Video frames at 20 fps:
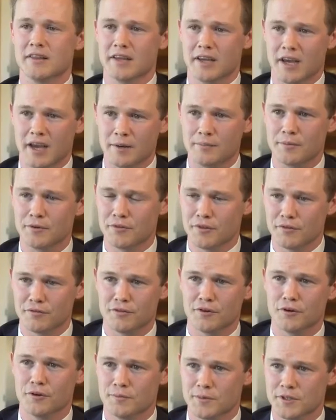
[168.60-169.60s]
the aim of the
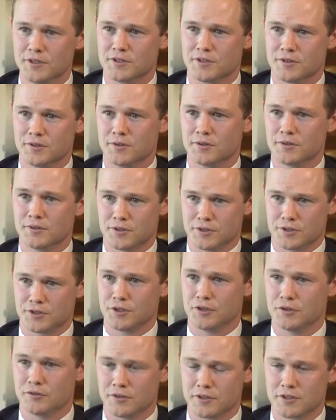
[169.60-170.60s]
firm is to
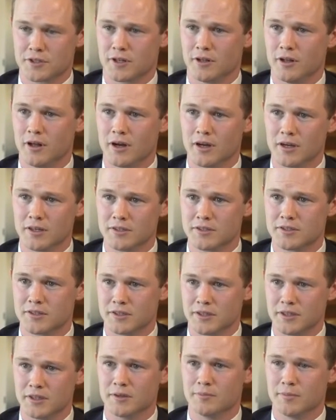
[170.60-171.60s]
serve its
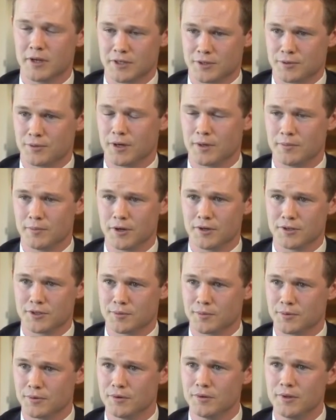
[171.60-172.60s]
clients in the best way
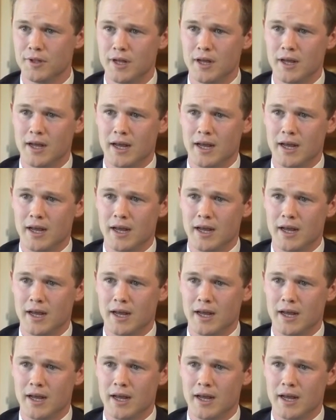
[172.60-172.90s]
possible.